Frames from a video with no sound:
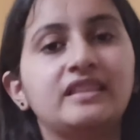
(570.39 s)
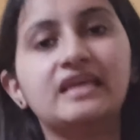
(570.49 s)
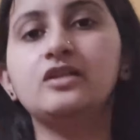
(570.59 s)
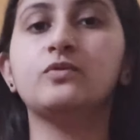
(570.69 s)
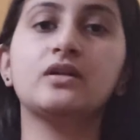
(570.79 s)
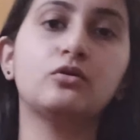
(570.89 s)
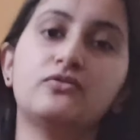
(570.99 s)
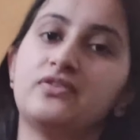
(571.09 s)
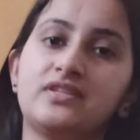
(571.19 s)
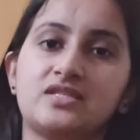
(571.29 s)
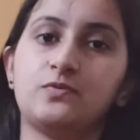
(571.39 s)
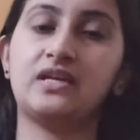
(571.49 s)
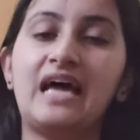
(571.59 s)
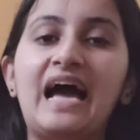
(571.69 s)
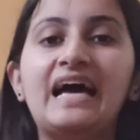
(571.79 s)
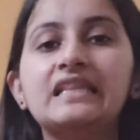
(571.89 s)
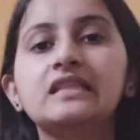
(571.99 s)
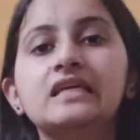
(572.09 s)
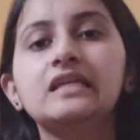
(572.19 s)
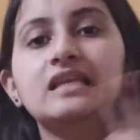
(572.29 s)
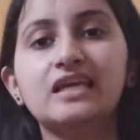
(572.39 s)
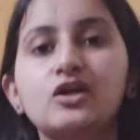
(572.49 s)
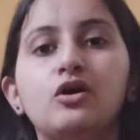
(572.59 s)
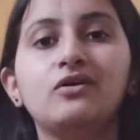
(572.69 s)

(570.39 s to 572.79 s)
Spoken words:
then you can go for this one. And the link